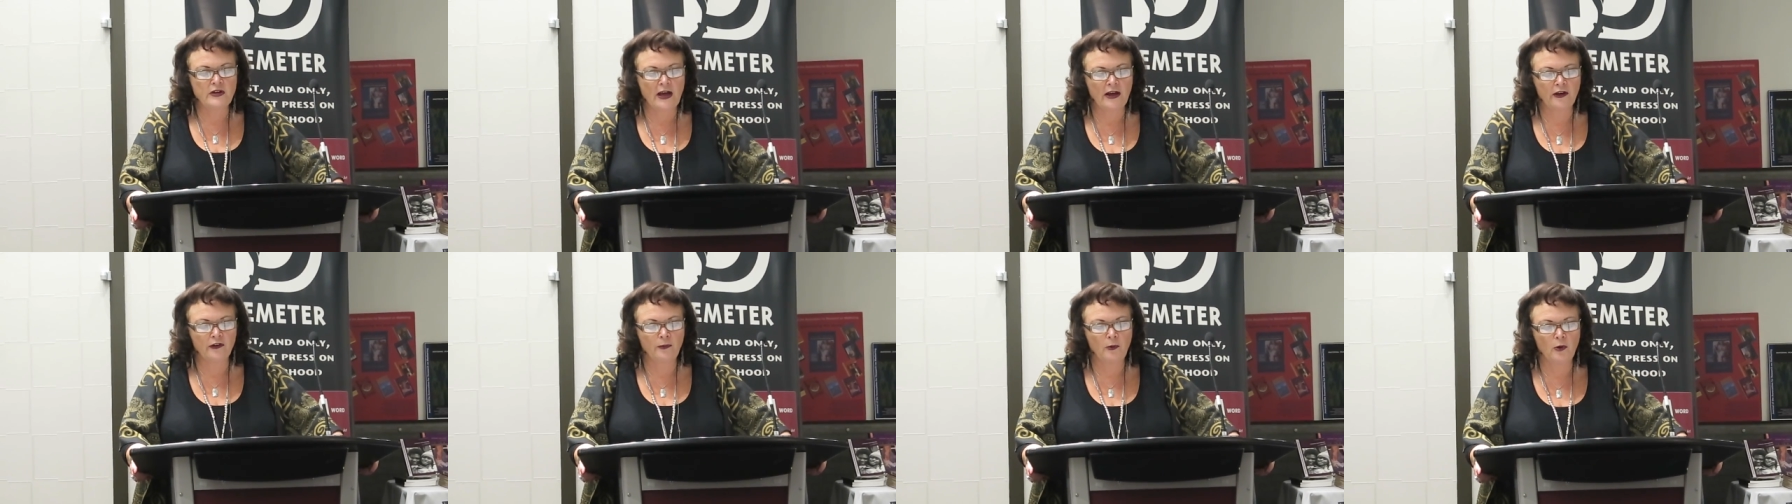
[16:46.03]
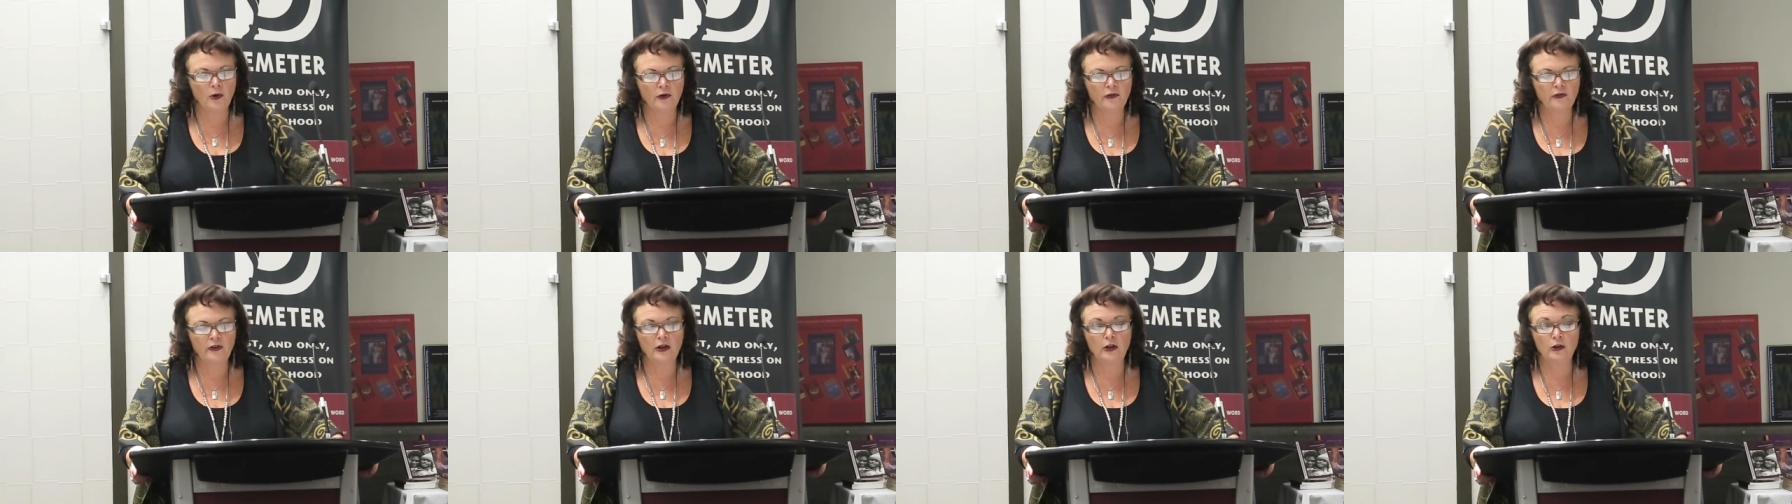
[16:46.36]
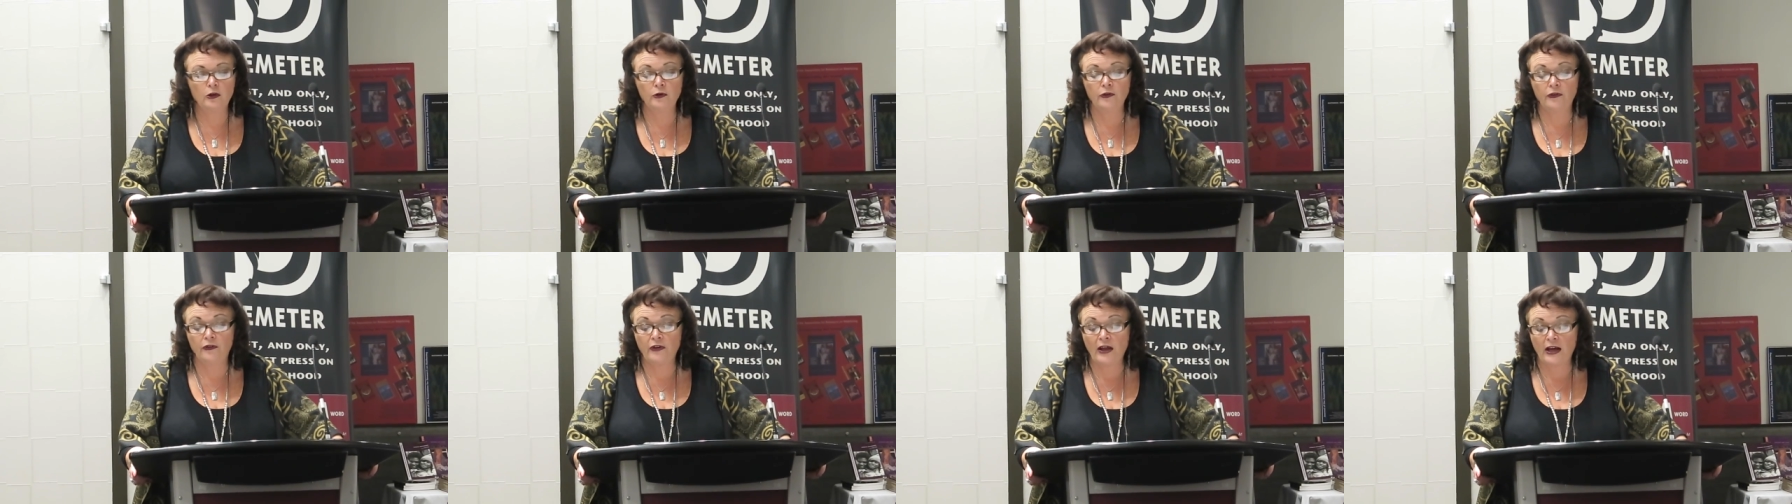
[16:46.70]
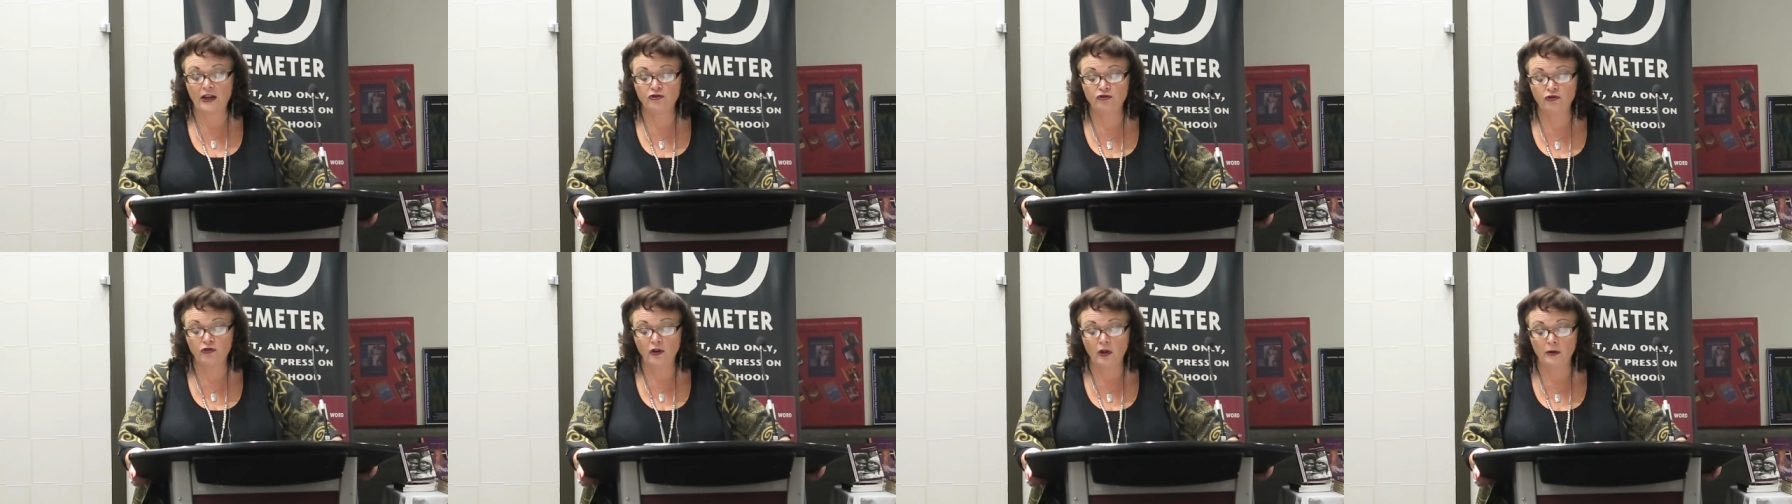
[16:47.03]
textbooks include
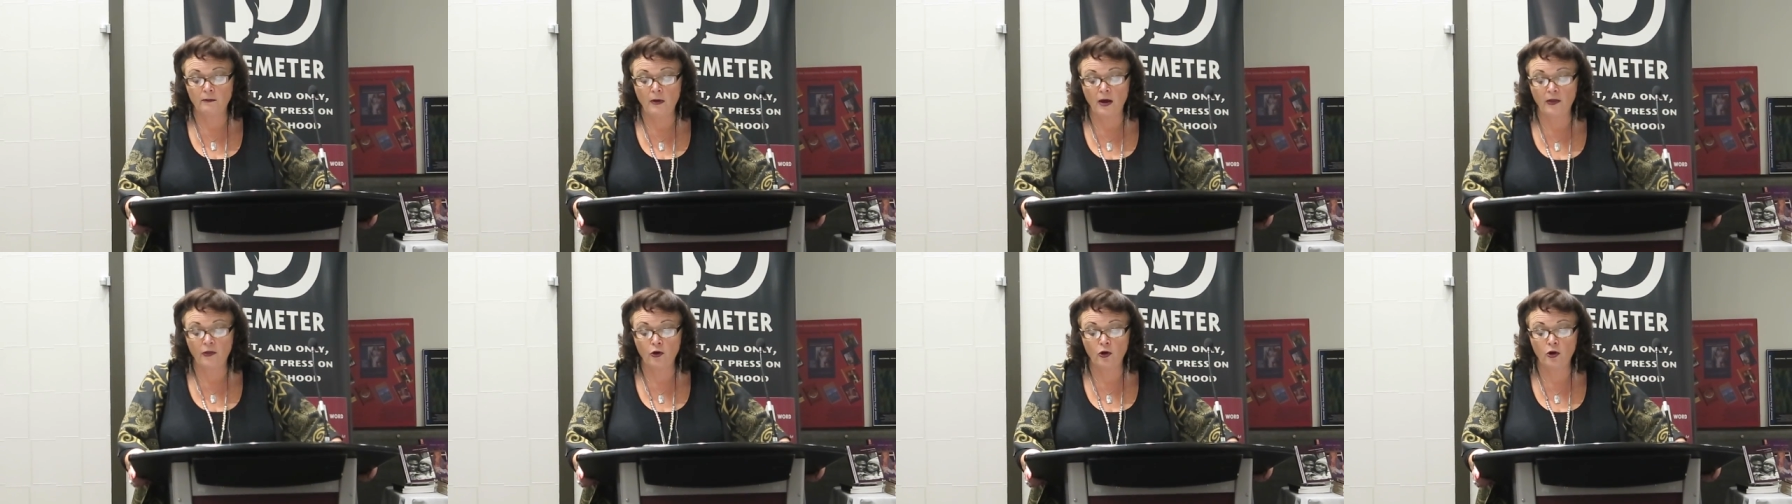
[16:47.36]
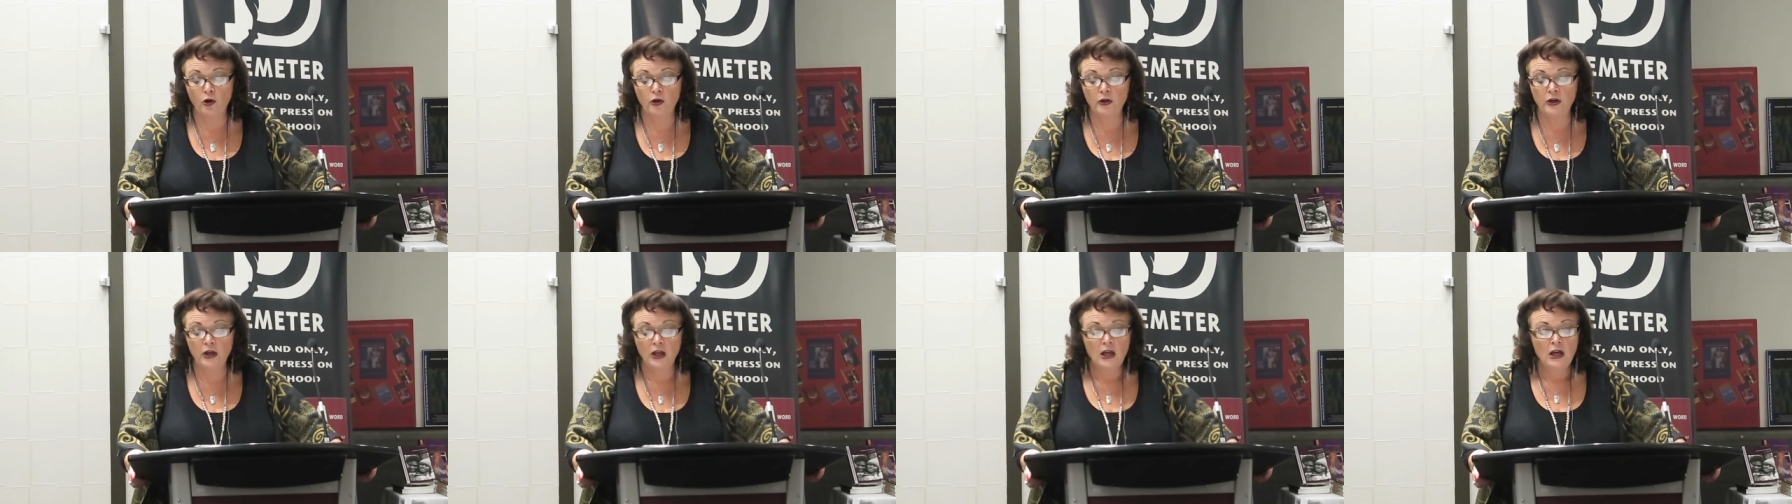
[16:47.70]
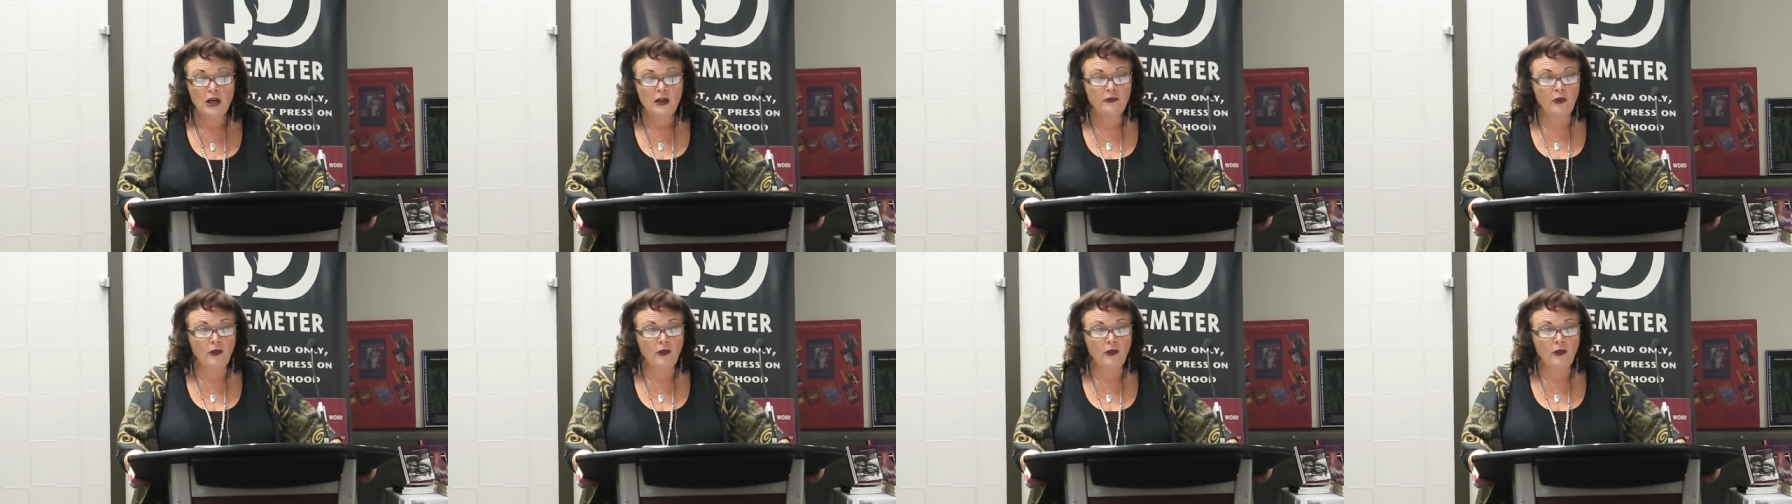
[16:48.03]
sections on motherhood,